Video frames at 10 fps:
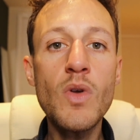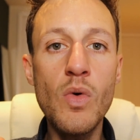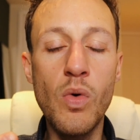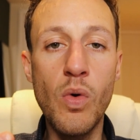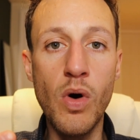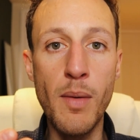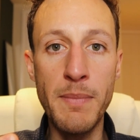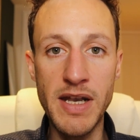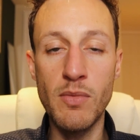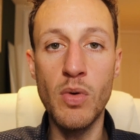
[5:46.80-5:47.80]
or
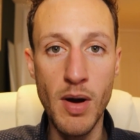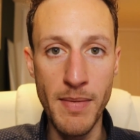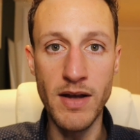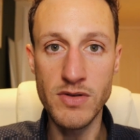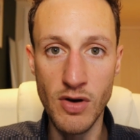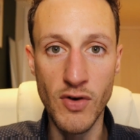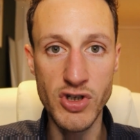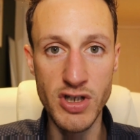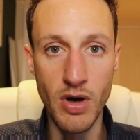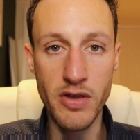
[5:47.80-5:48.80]
minimal amounts of
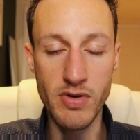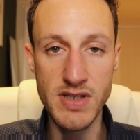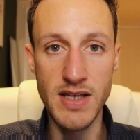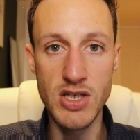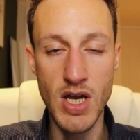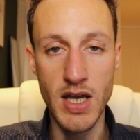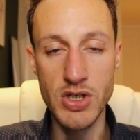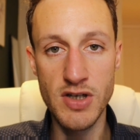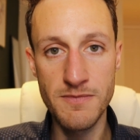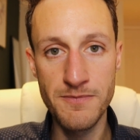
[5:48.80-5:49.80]
osteoarthritic
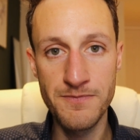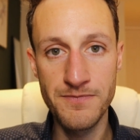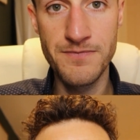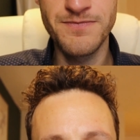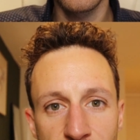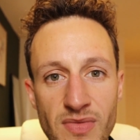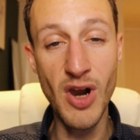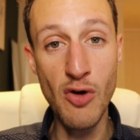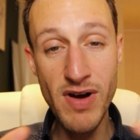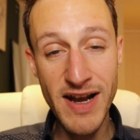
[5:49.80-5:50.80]
change.
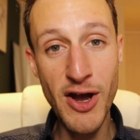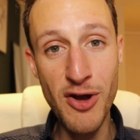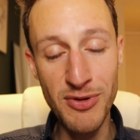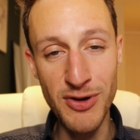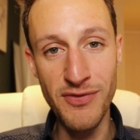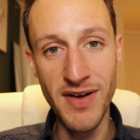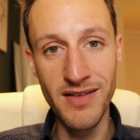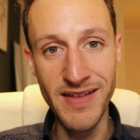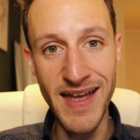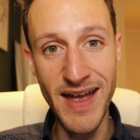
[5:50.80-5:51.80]
I really hope you
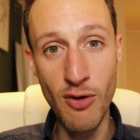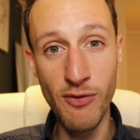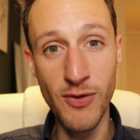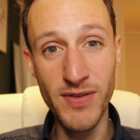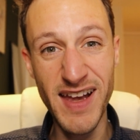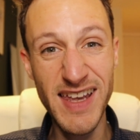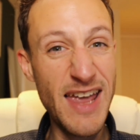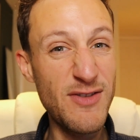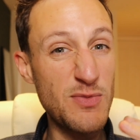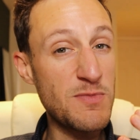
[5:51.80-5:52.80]
found that helpful and that
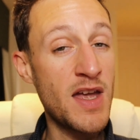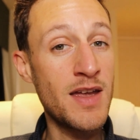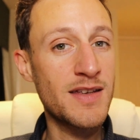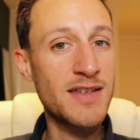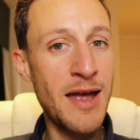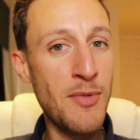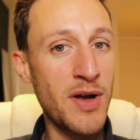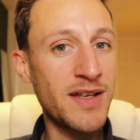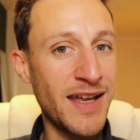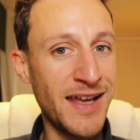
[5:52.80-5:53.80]
gave you some
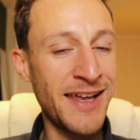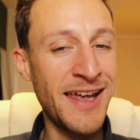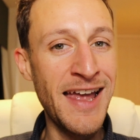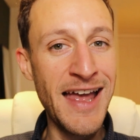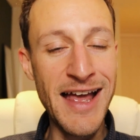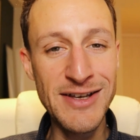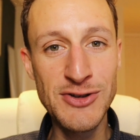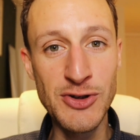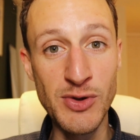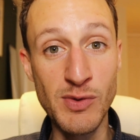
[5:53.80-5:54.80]
idea as
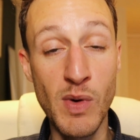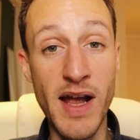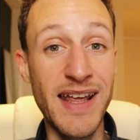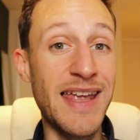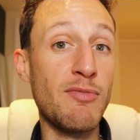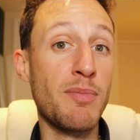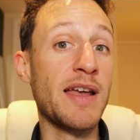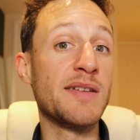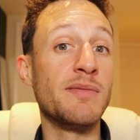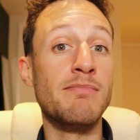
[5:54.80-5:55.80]
to when a hip
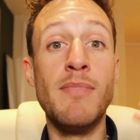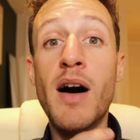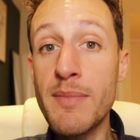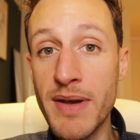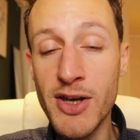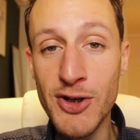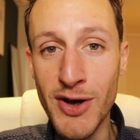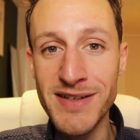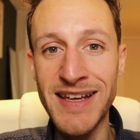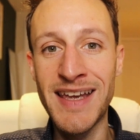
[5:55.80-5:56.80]
replacement might be a good
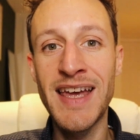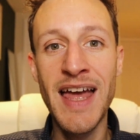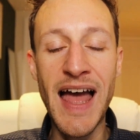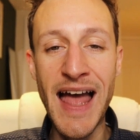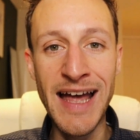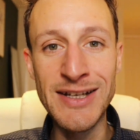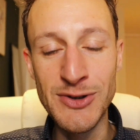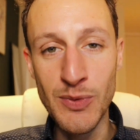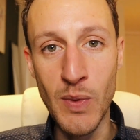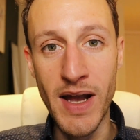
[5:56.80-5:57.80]
idea
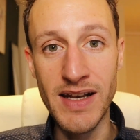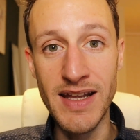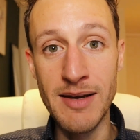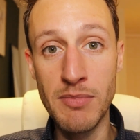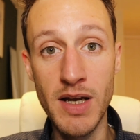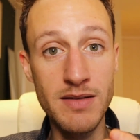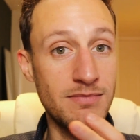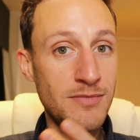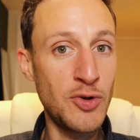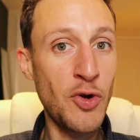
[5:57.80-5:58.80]
and when it might
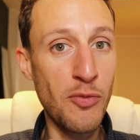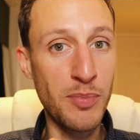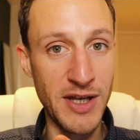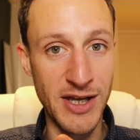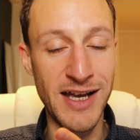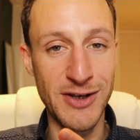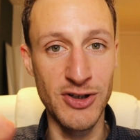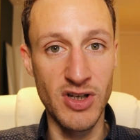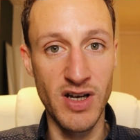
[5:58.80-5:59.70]
not be a good